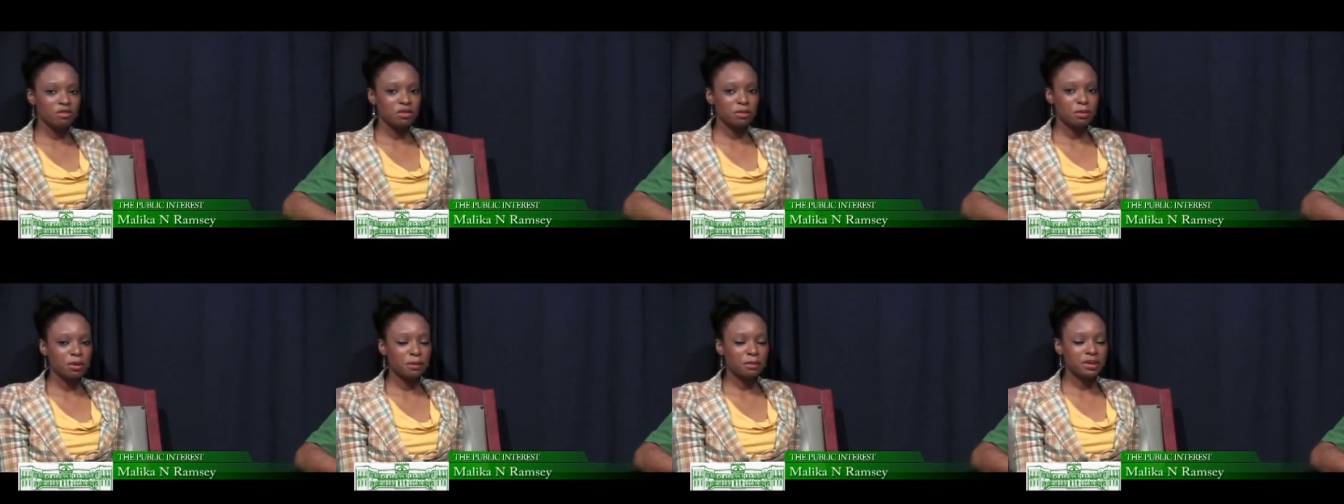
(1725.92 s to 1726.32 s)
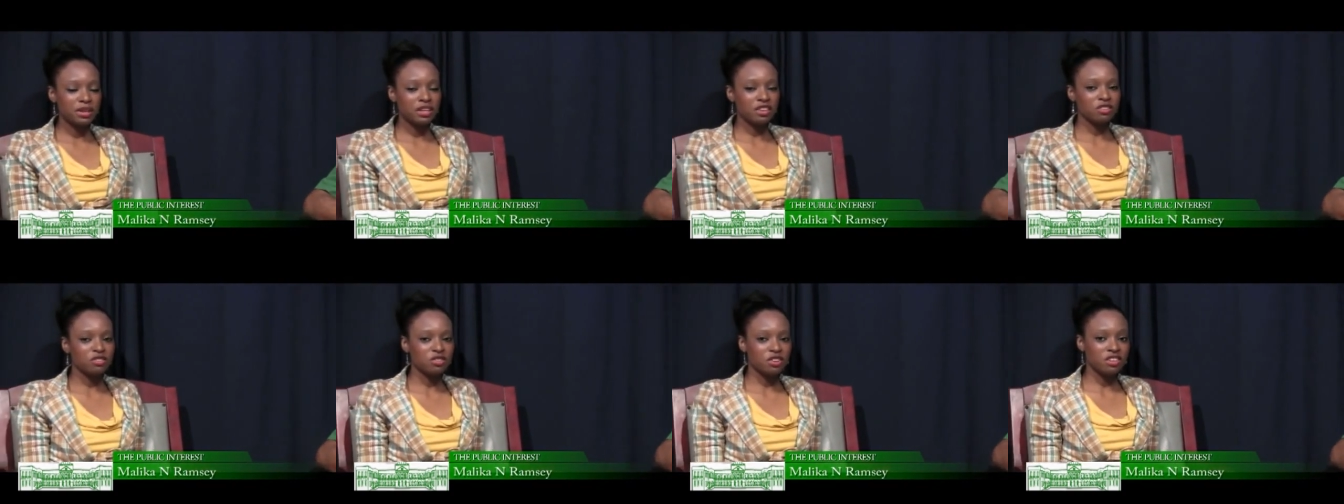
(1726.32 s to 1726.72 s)
of The
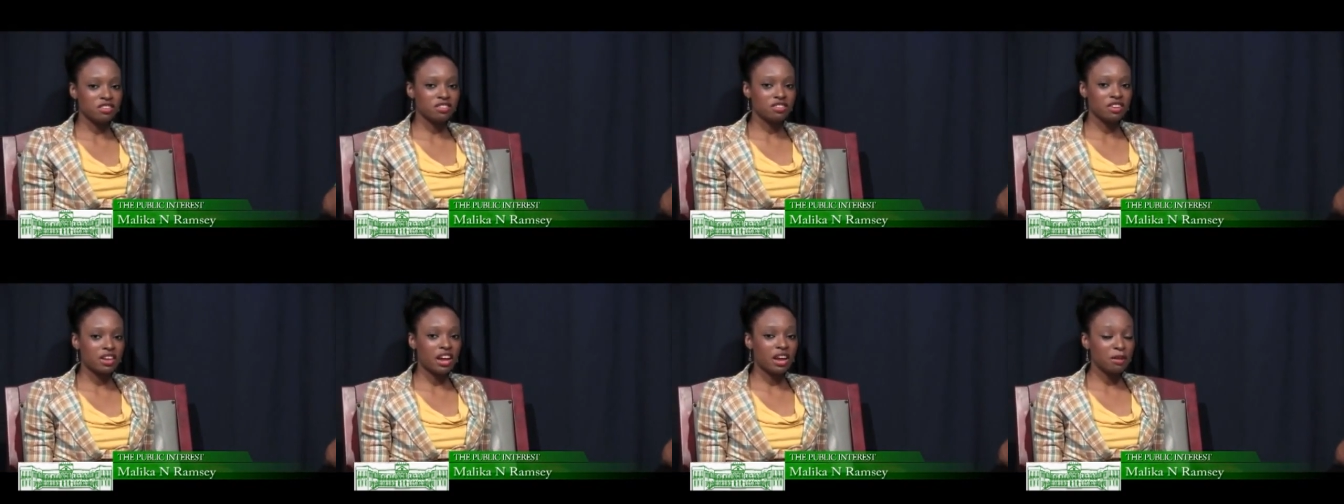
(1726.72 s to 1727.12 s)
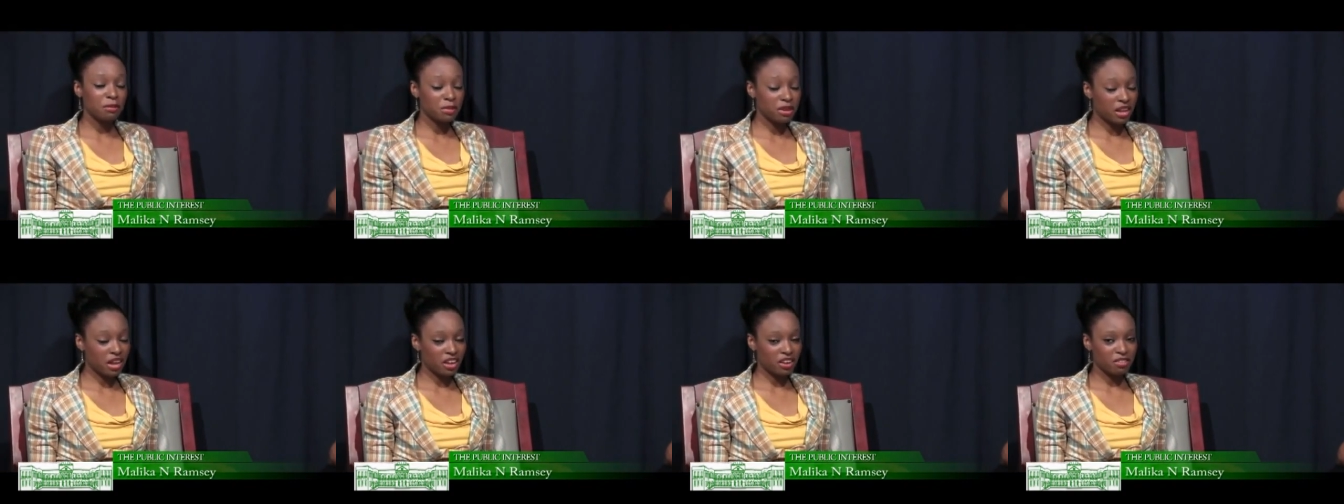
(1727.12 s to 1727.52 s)
Public Interest.
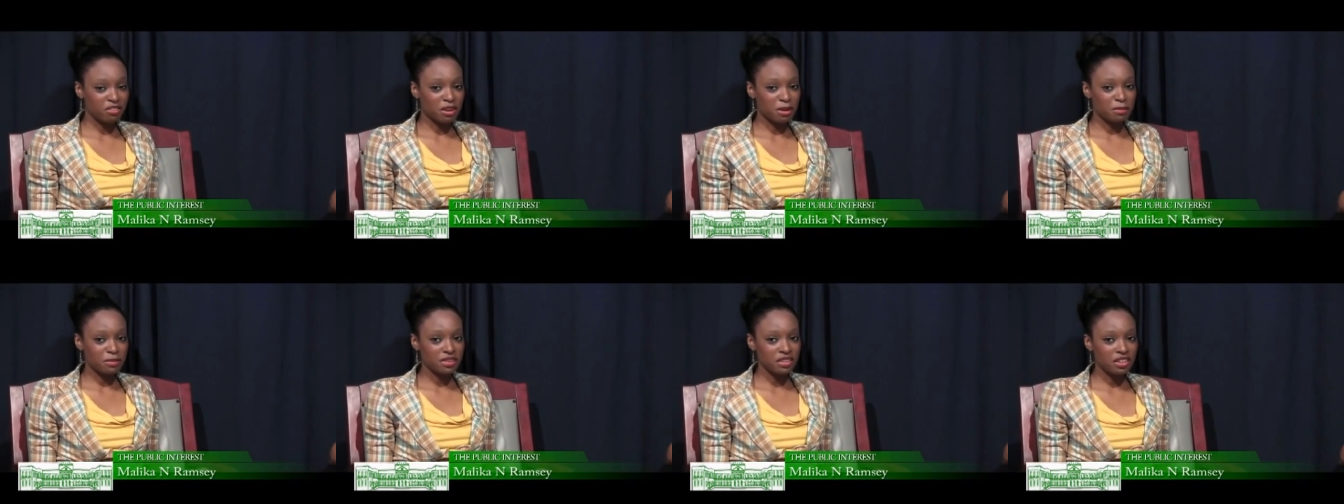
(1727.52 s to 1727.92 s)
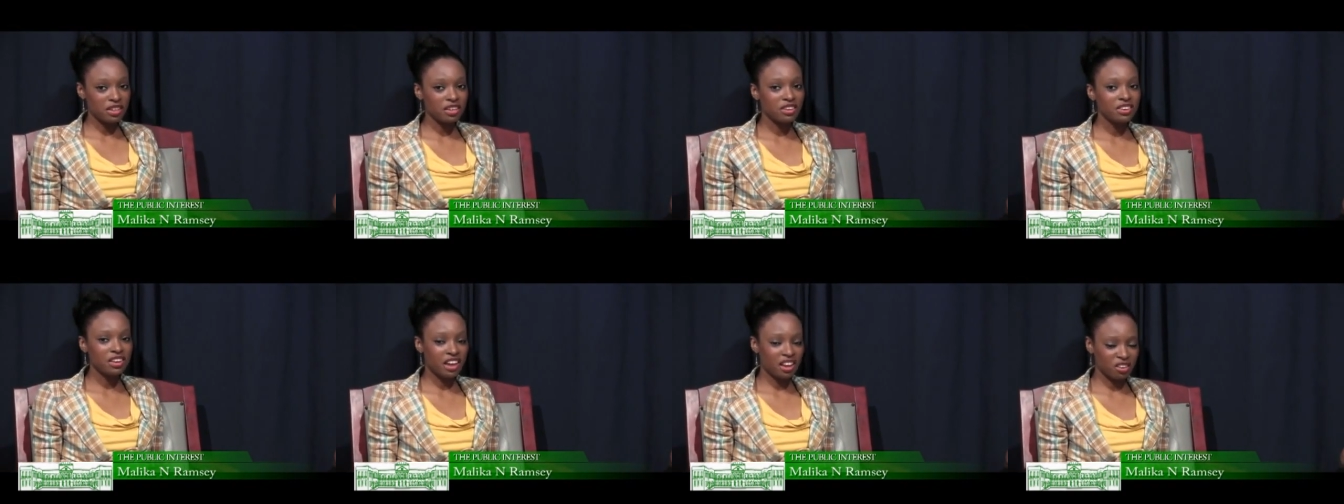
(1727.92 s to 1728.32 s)
I'm Malika
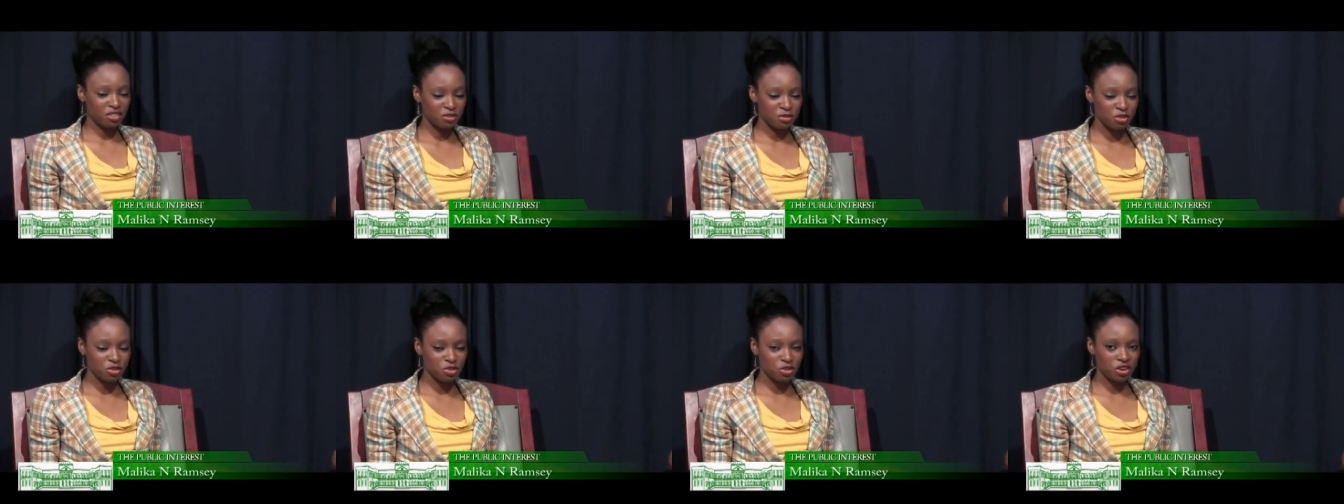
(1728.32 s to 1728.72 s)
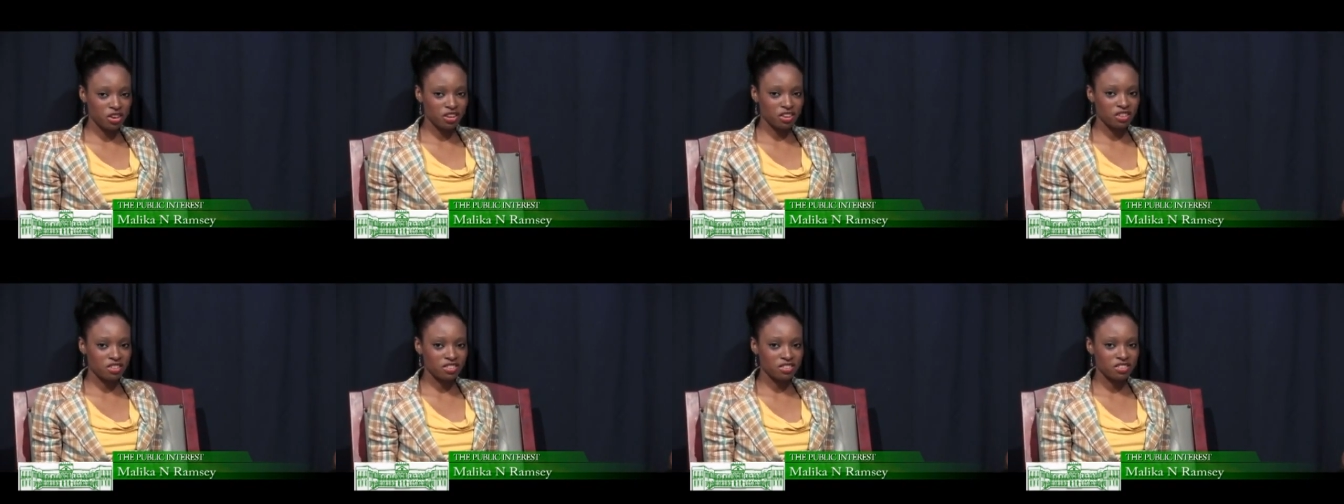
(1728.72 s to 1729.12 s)
Ramsey. Thanks for
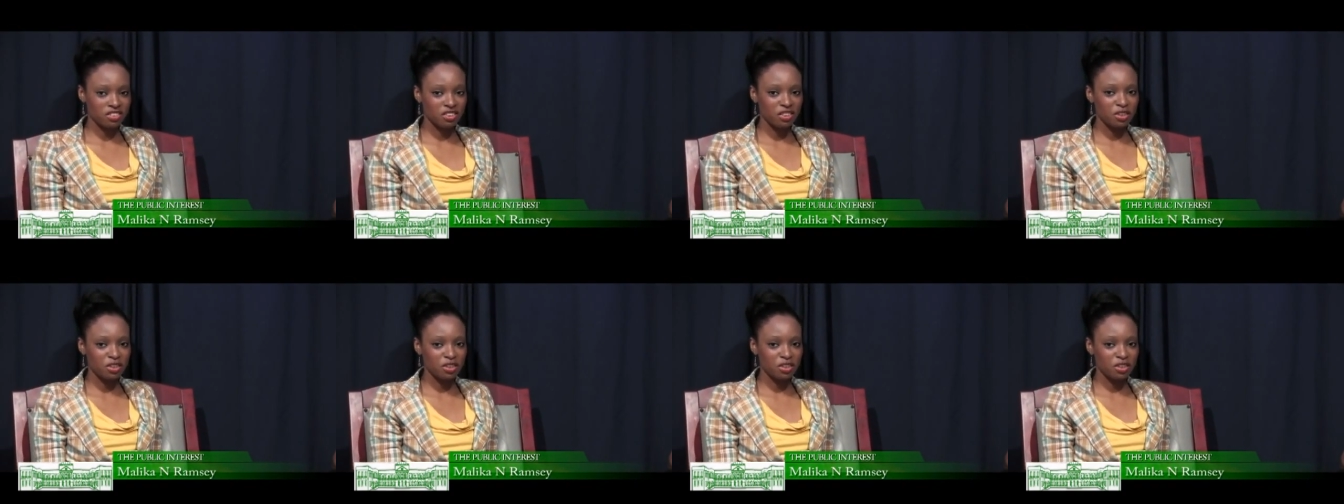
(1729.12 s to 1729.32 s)
joining us.